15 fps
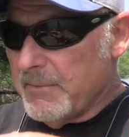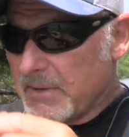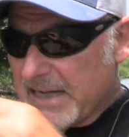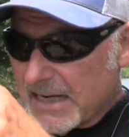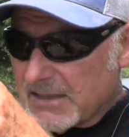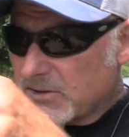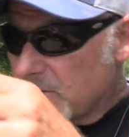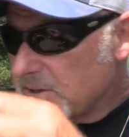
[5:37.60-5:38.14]

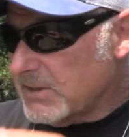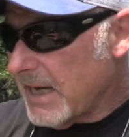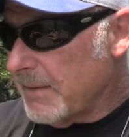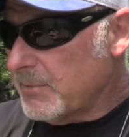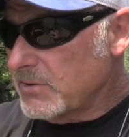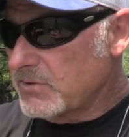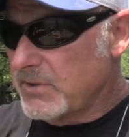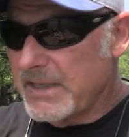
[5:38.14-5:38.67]
next to a
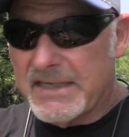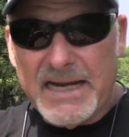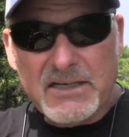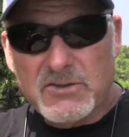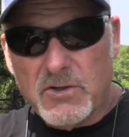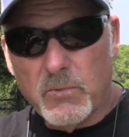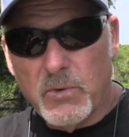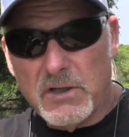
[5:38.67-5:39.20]
cypress tree,
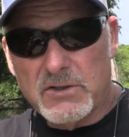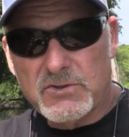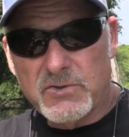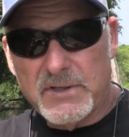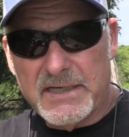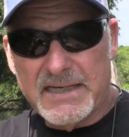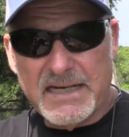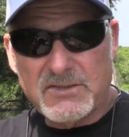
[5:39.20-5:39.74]
next to a willow
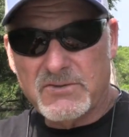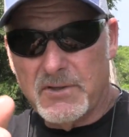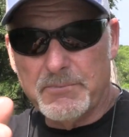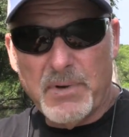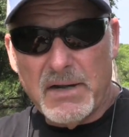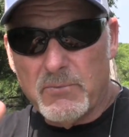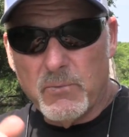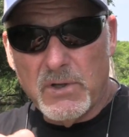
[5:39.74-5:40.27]
tree, next to a
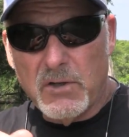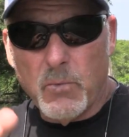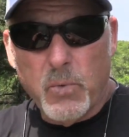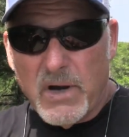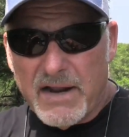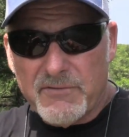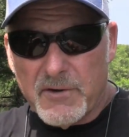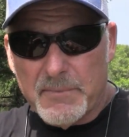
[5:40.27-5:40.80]
button willow,
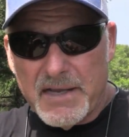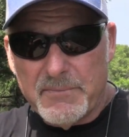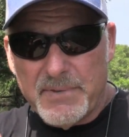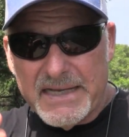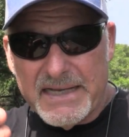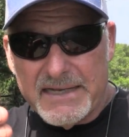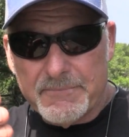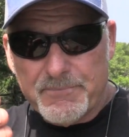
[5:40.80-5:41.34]
whatever it may
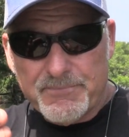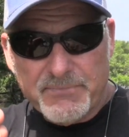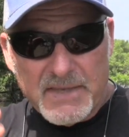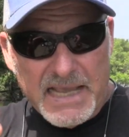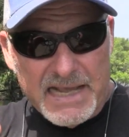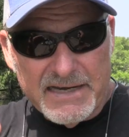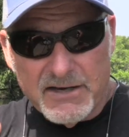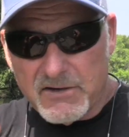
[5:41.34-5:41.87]
be.
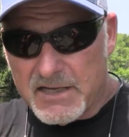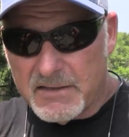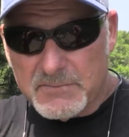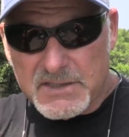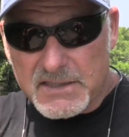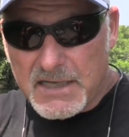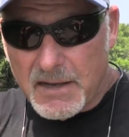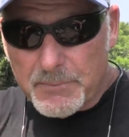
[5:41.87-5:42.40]
And here
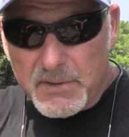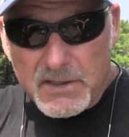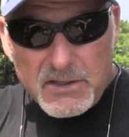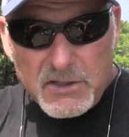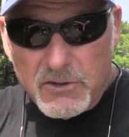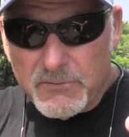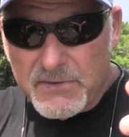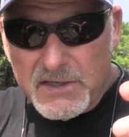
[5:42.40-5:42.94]
comes a couple
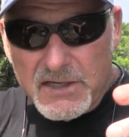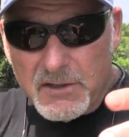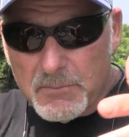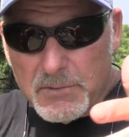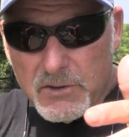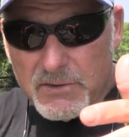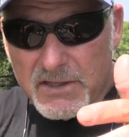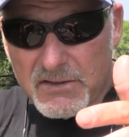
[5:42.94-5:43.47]
of goofy little
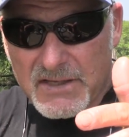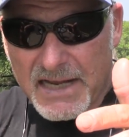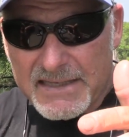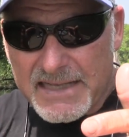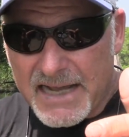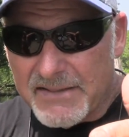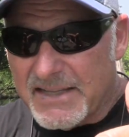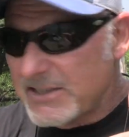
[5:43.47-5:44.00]
bluegills
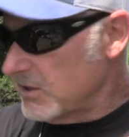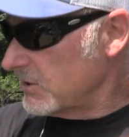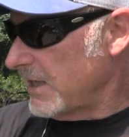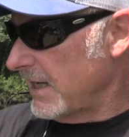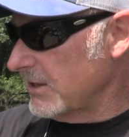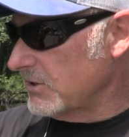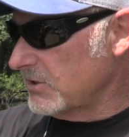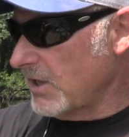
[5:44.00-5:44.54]
like that, and they just
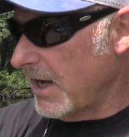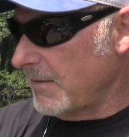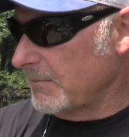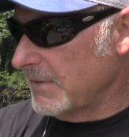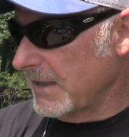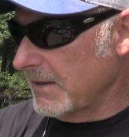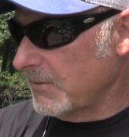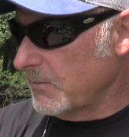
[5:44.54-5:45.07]
kind of stop and they're